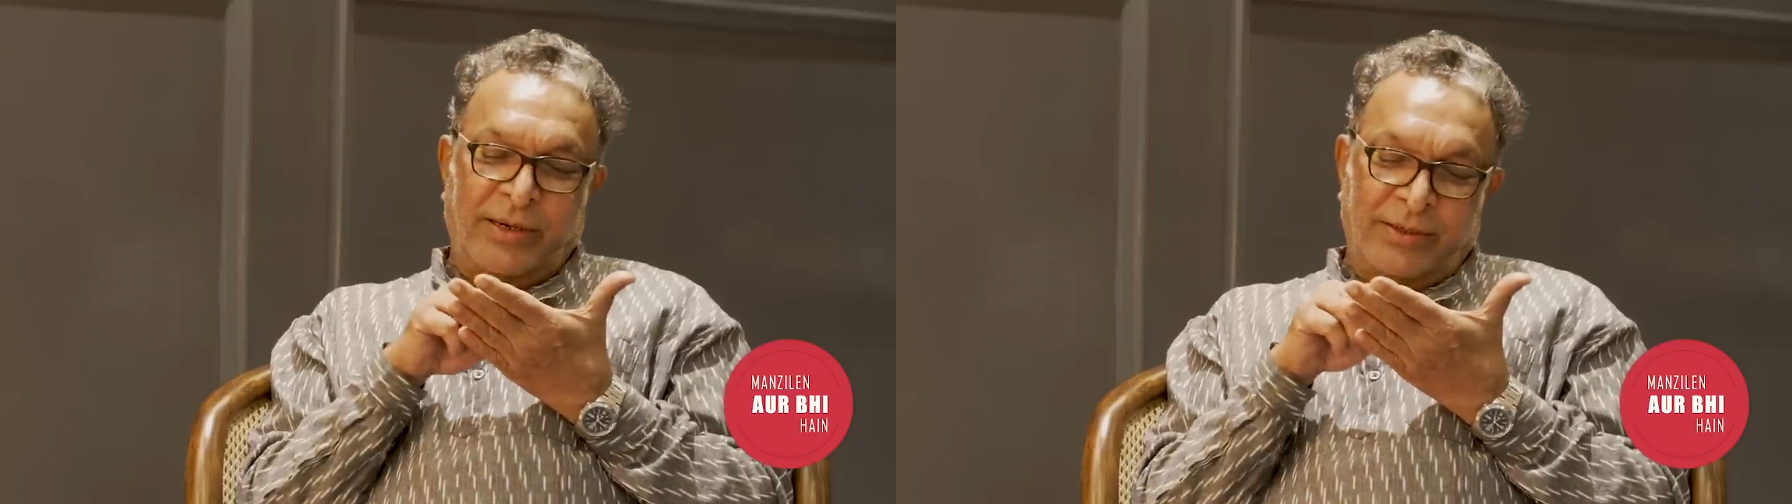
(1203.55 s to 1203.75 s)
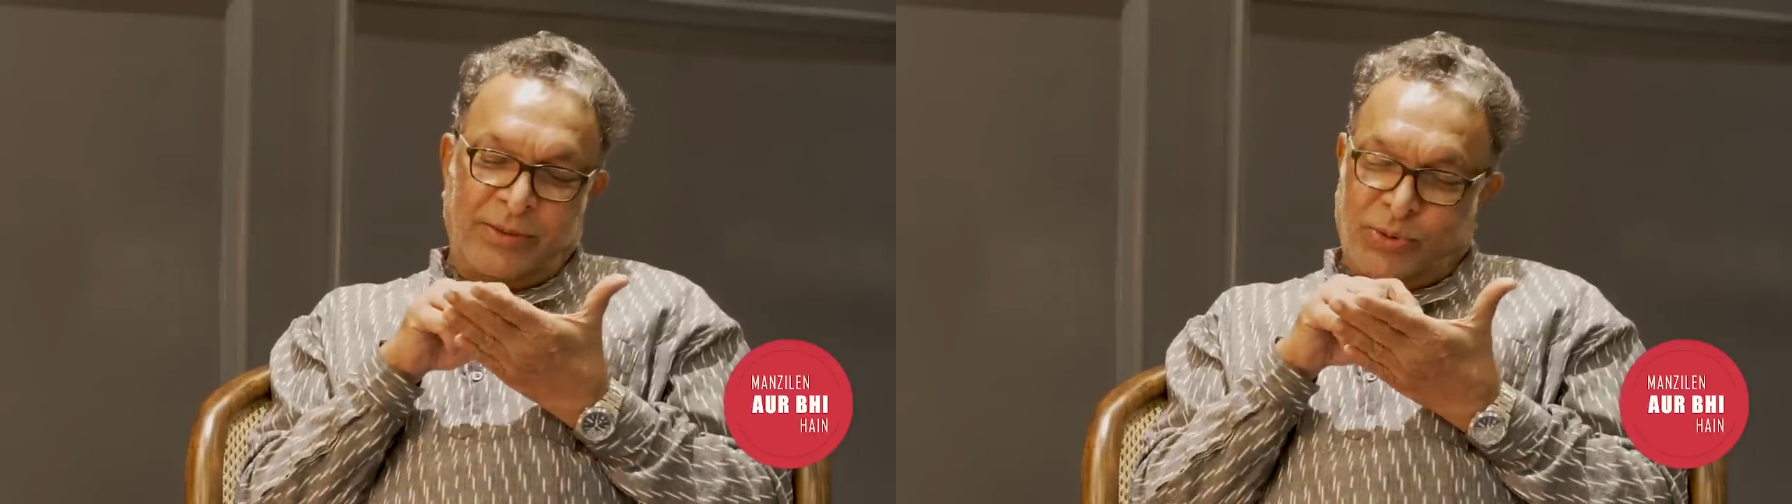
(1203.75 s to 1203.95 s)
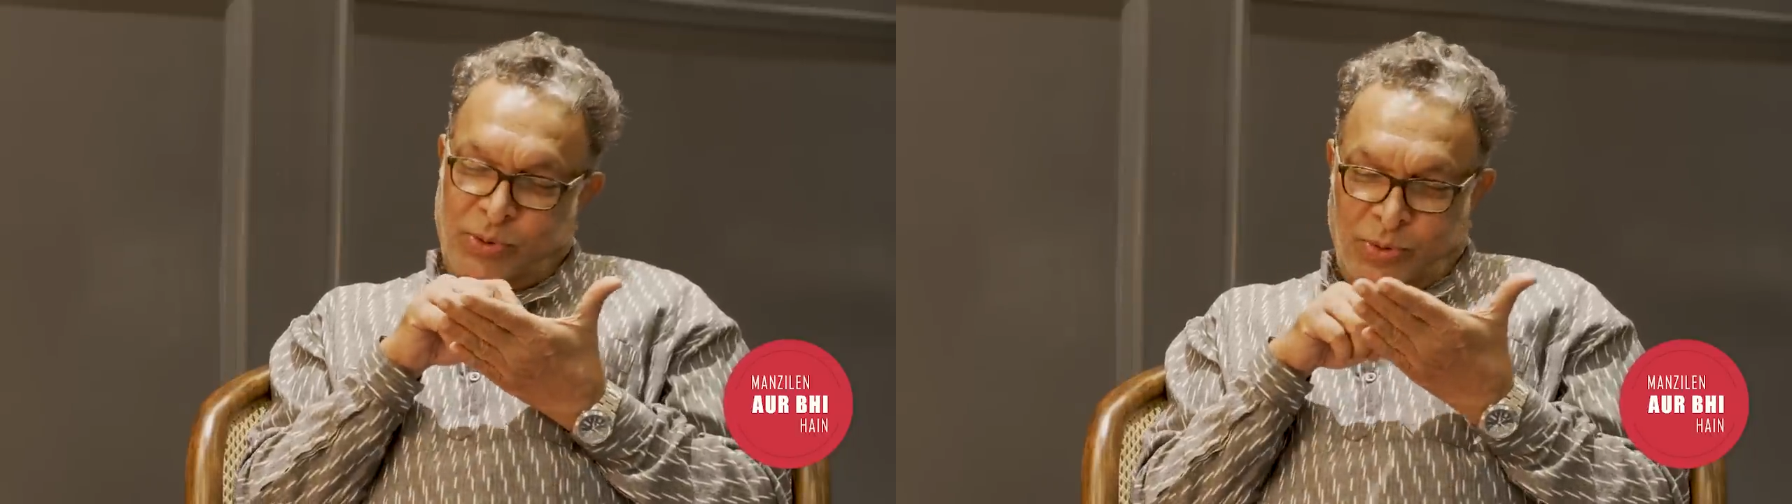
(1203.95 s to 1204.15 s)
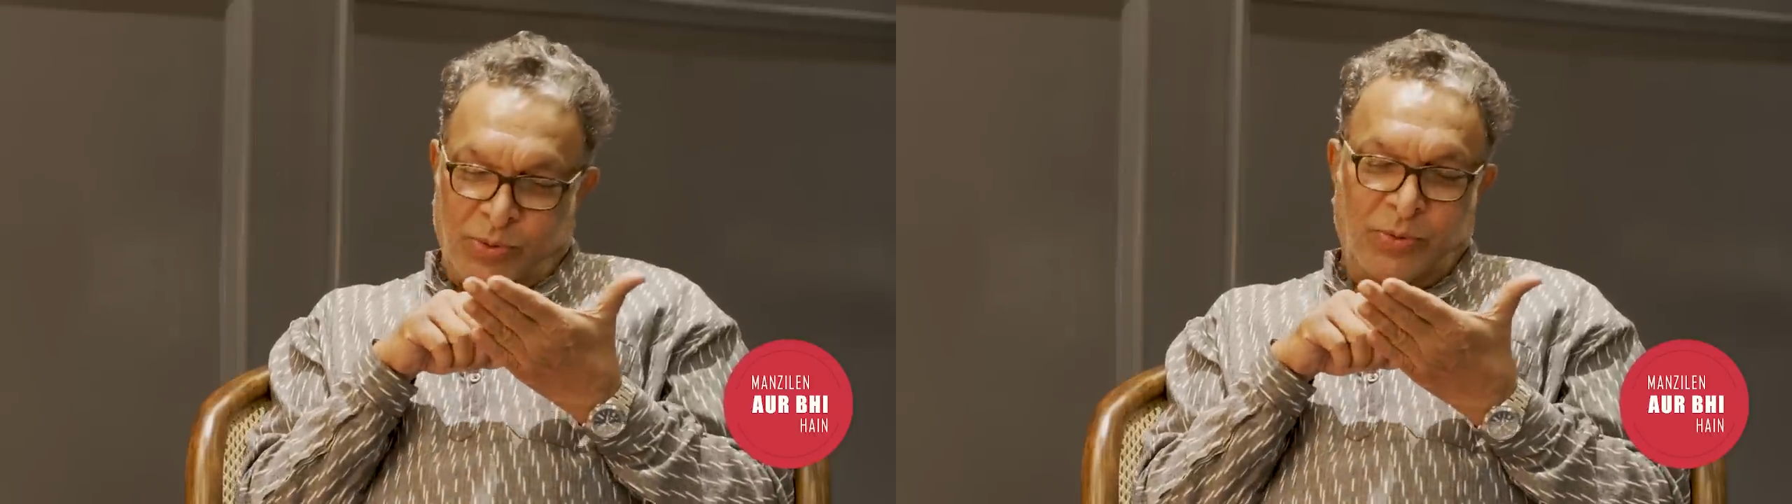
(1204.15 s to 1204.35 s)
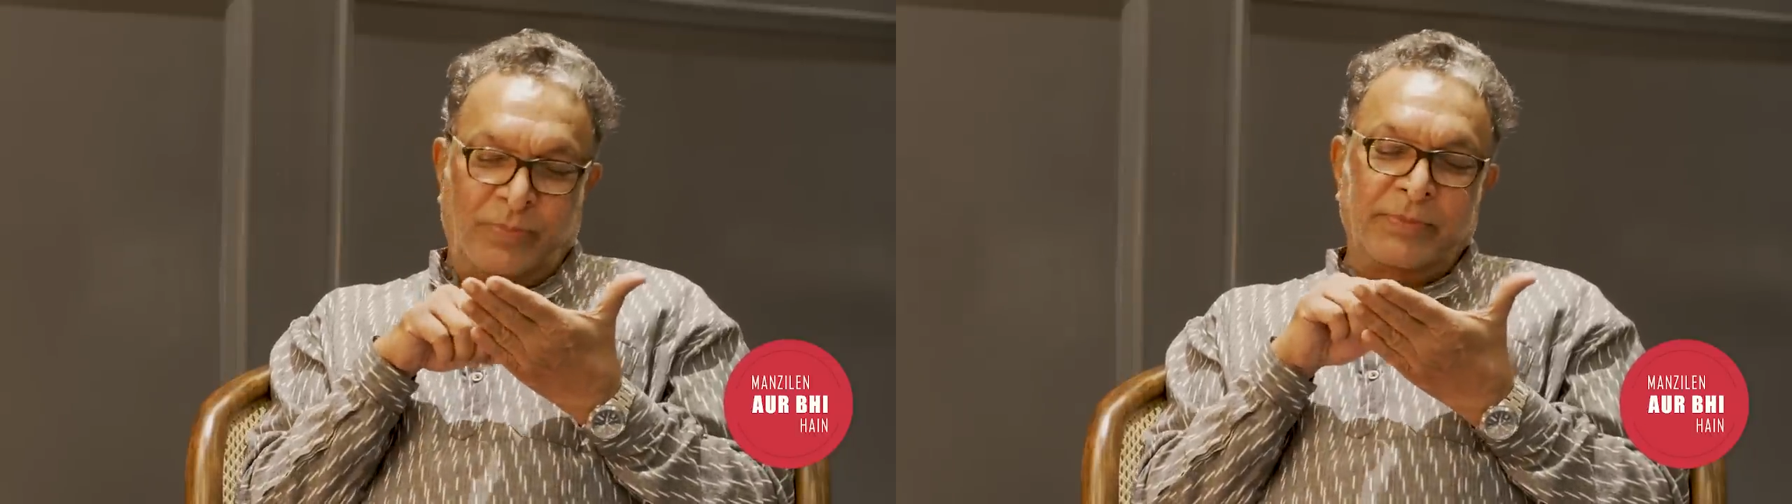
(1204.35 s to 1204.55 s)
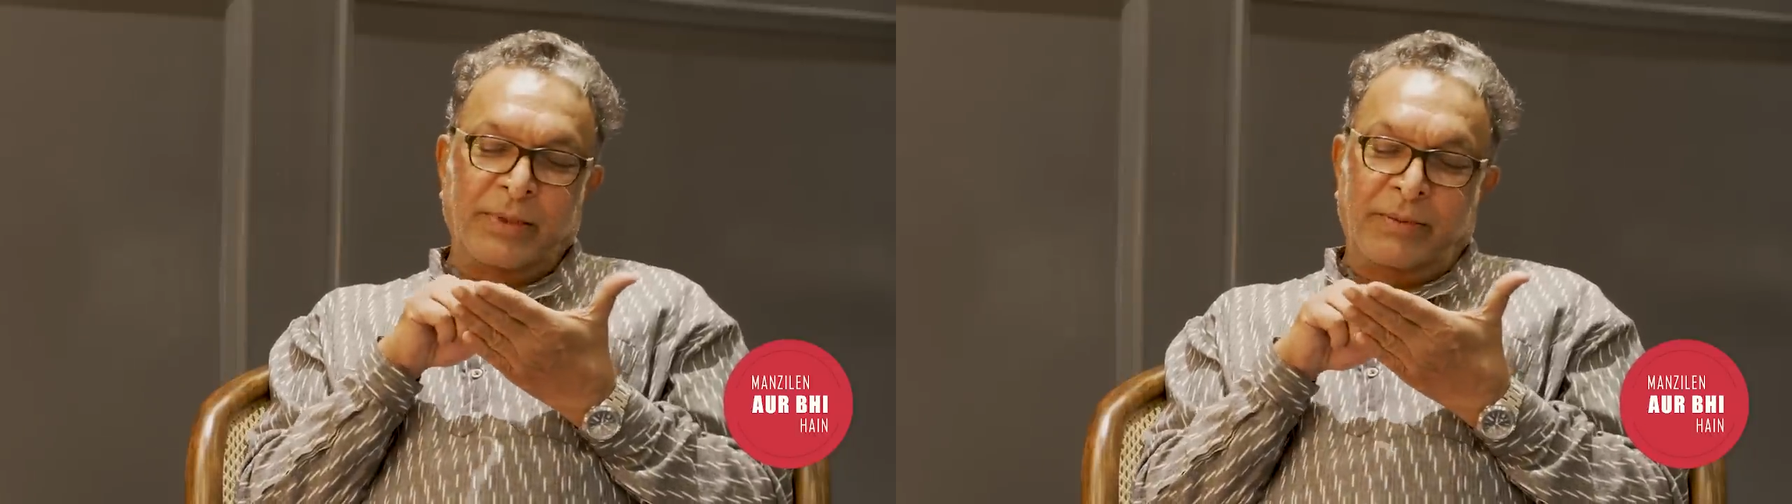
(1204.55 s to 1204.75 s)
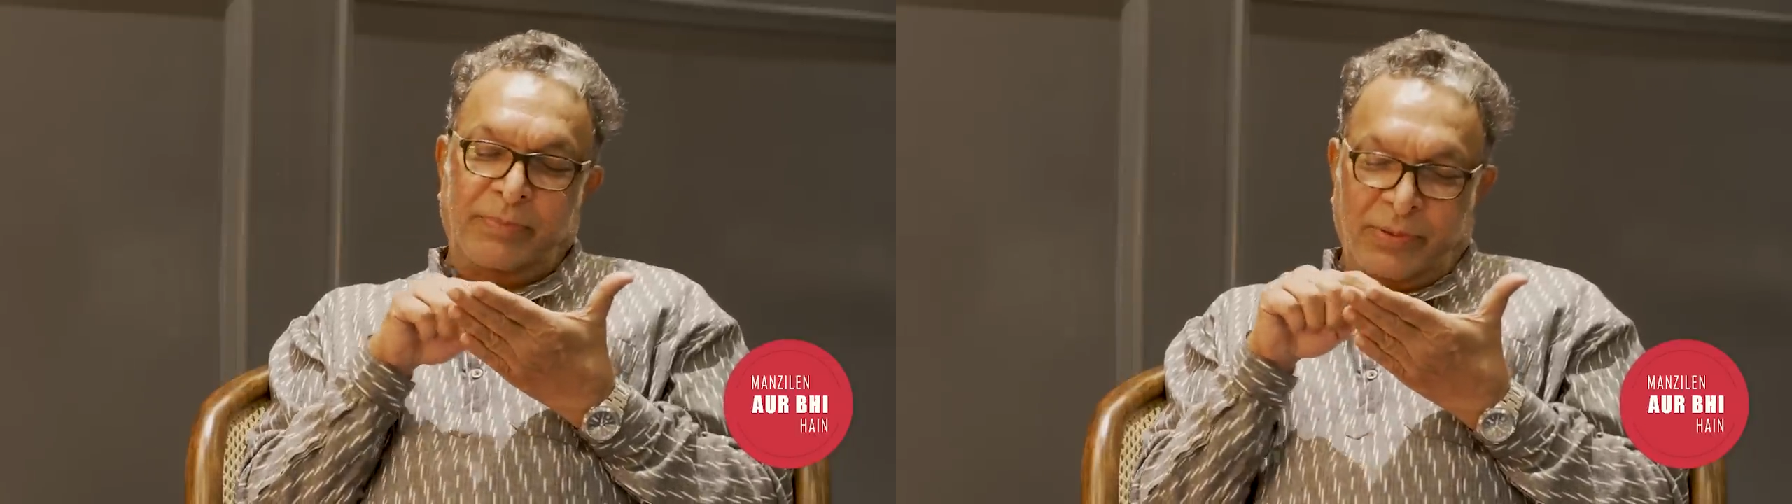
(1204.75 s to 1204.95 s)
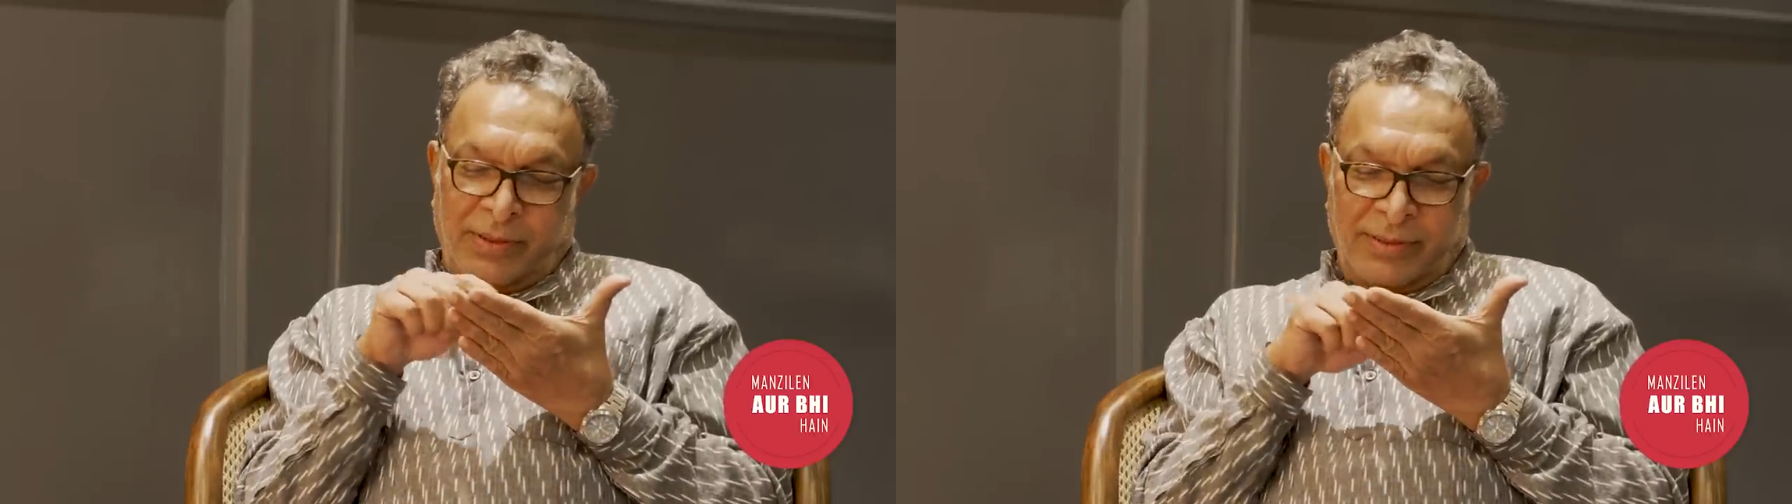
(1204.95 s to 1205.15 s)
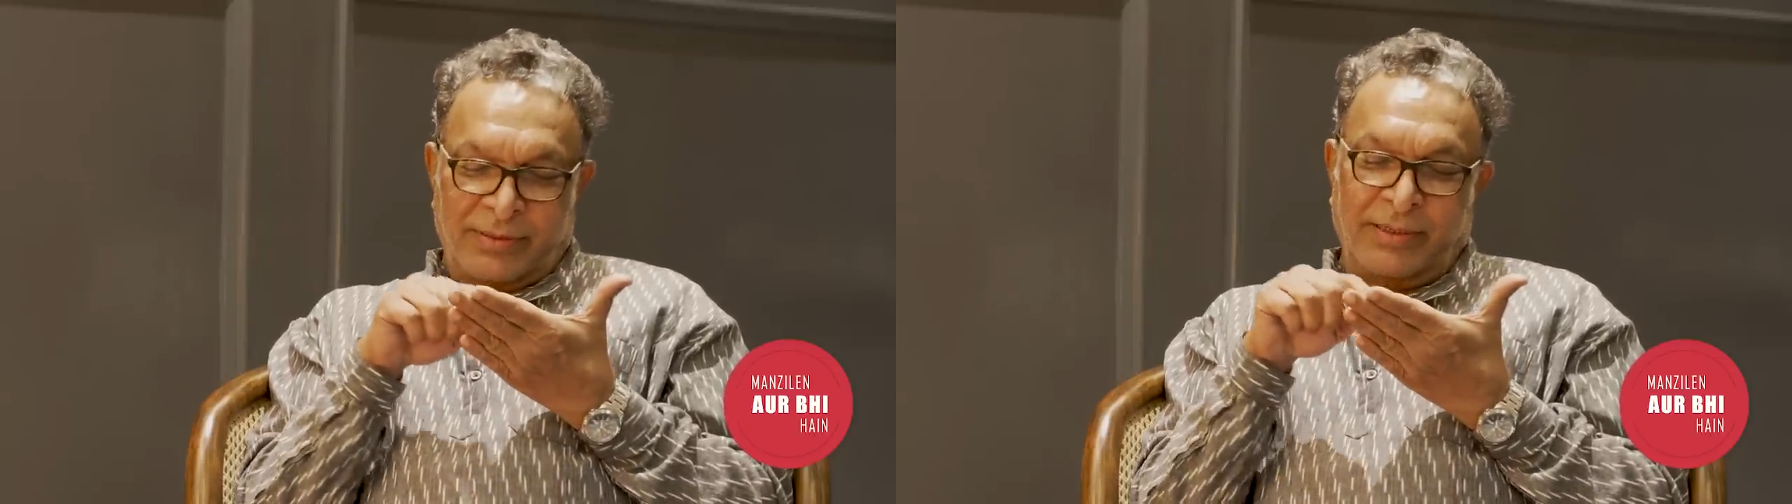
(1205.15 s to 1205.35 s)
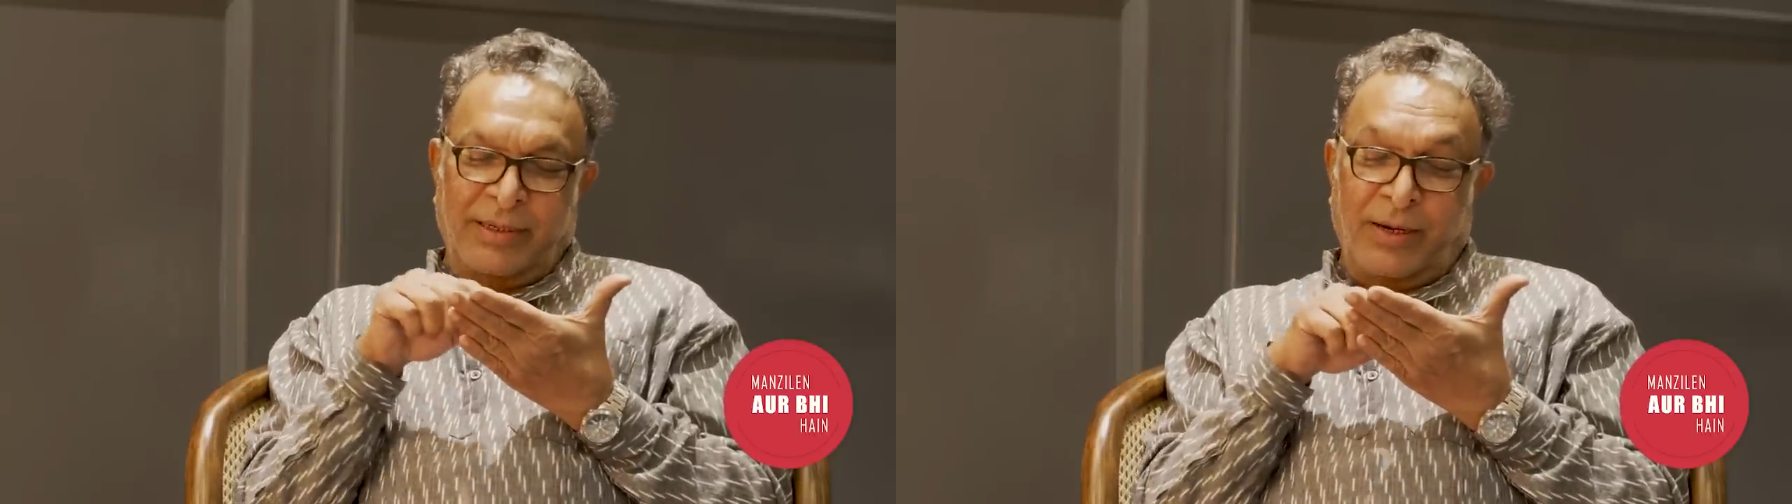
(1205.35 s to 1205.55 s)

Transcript: I used to know what the thing,